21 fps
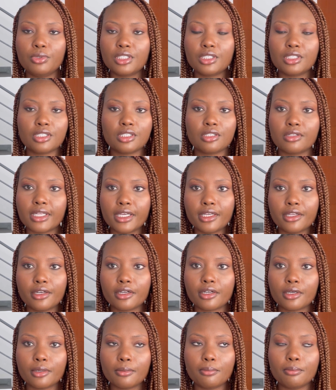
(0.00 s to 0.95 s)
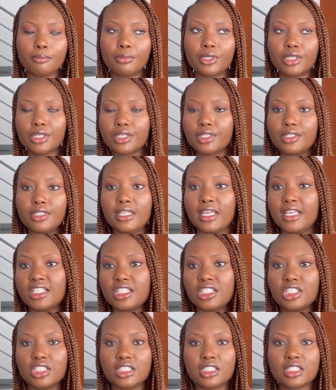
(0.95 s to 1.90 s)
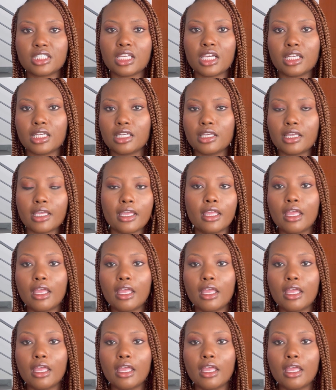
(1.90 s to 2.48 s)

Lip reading: later, because that's just kind of,